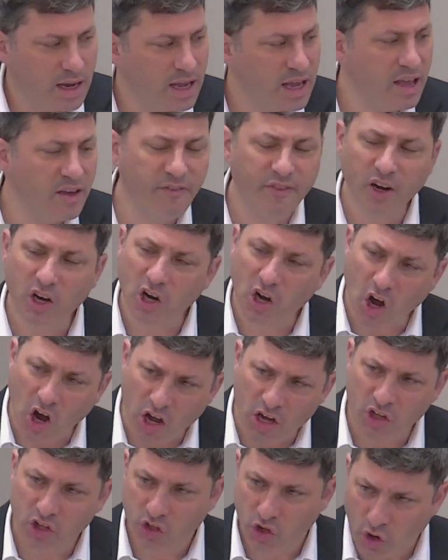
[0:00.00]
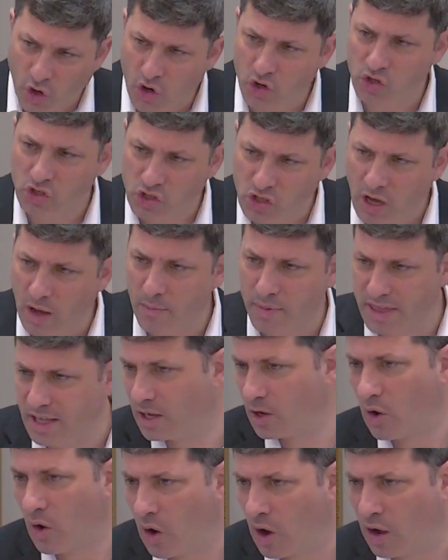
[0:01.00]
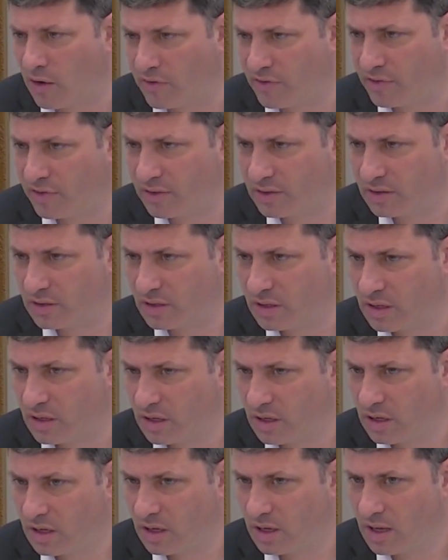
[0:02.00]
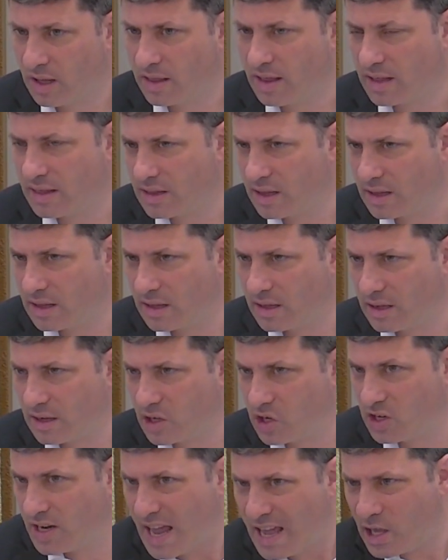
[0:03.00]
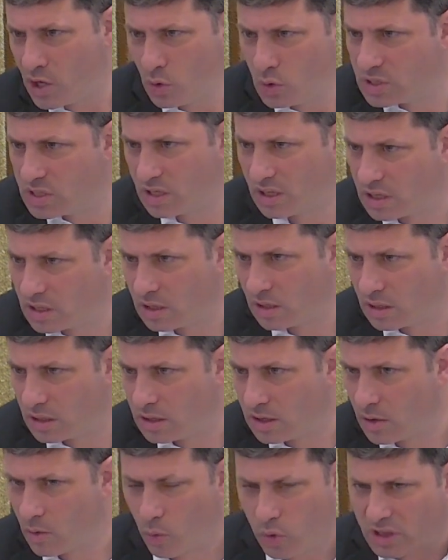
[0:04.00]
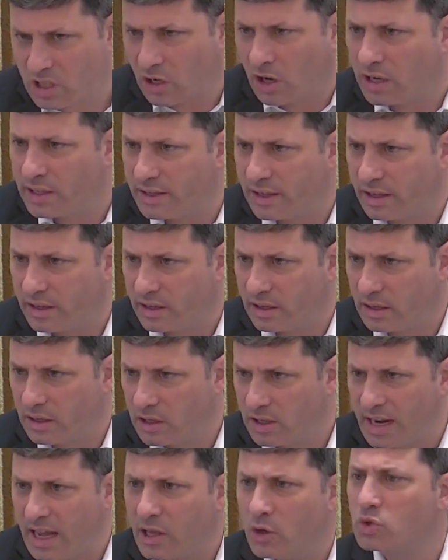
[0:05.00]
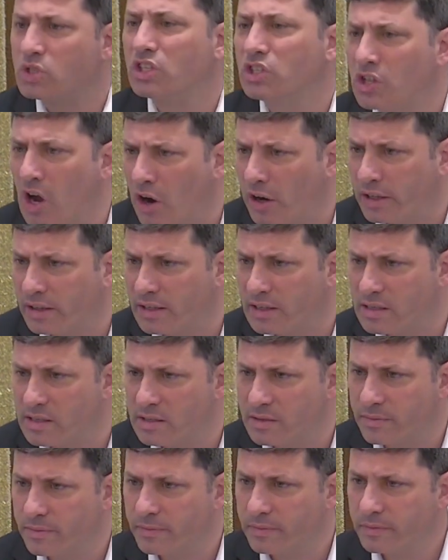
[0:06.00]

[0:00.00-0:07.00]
if a guy turns something off, then you're not using what the guy did. You're not using darkness.